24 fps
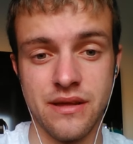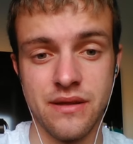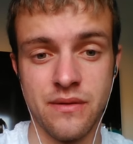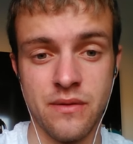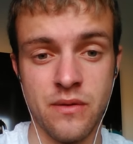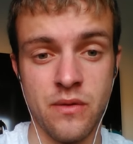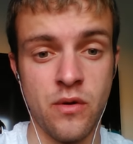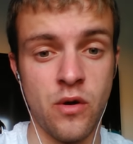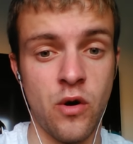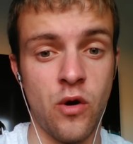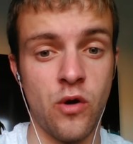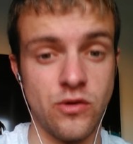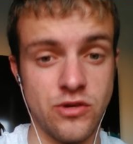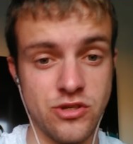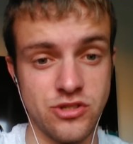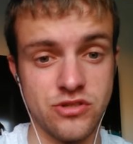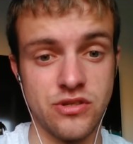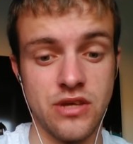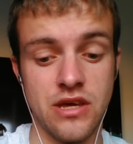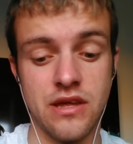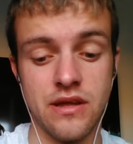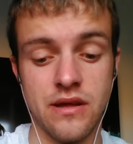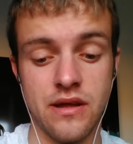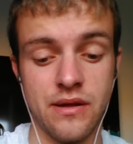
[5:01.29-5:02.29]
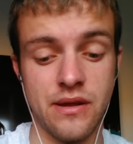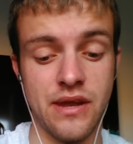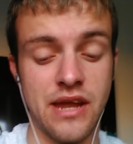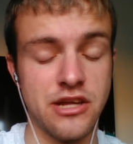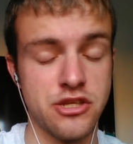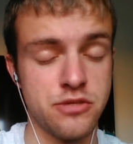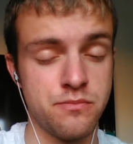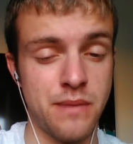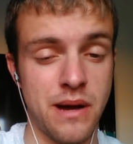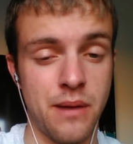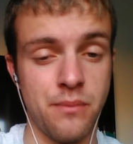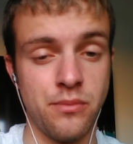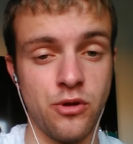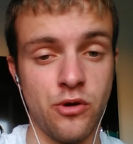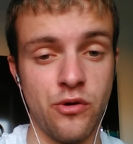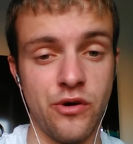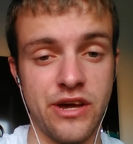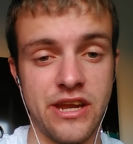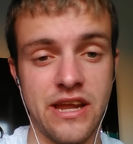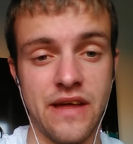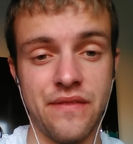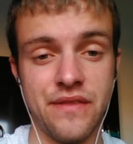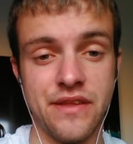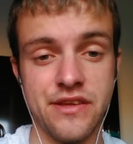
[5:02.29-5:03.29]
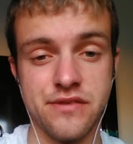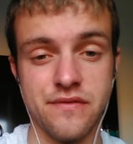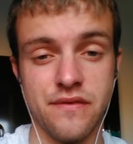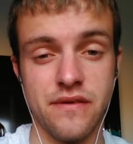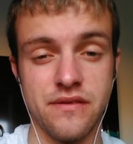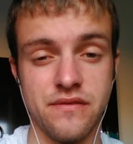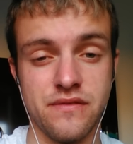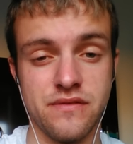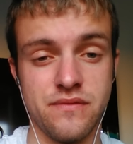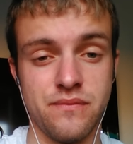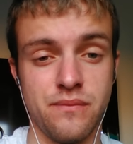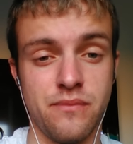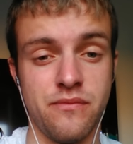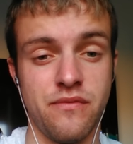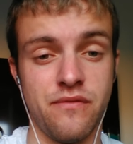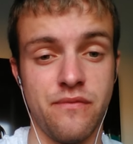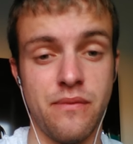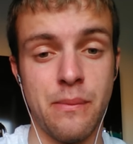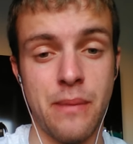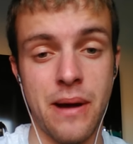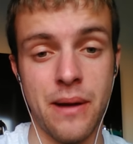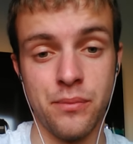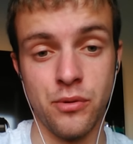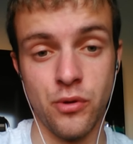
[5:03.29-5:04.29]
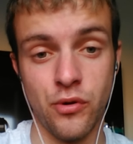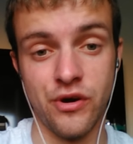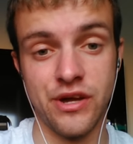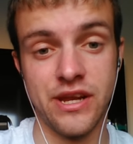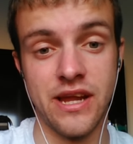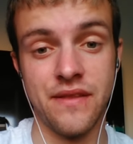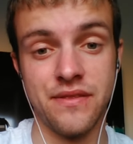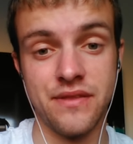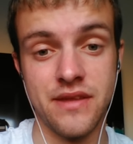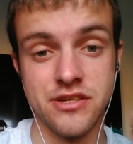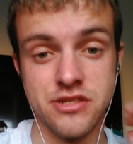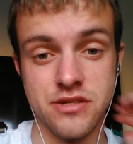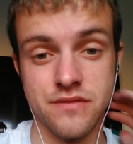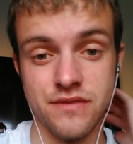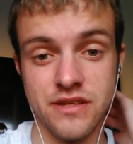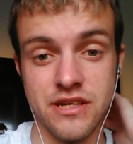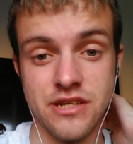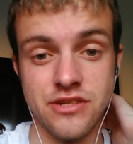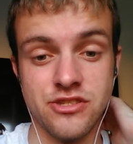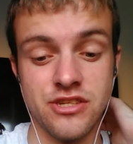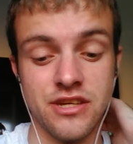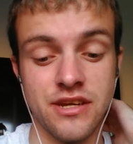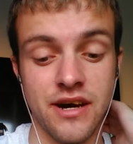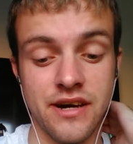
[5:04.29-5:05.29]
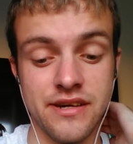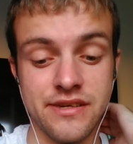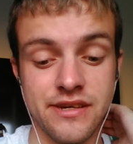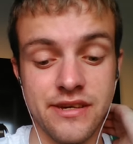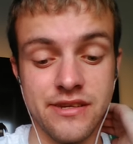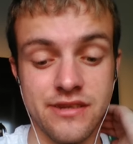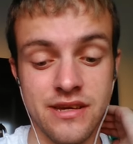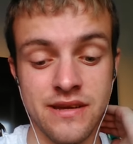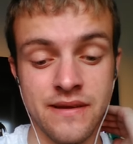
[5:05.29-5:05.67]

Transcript: on his day. That's Pablo Hernandez of Pablo Hernandez of Leeds United.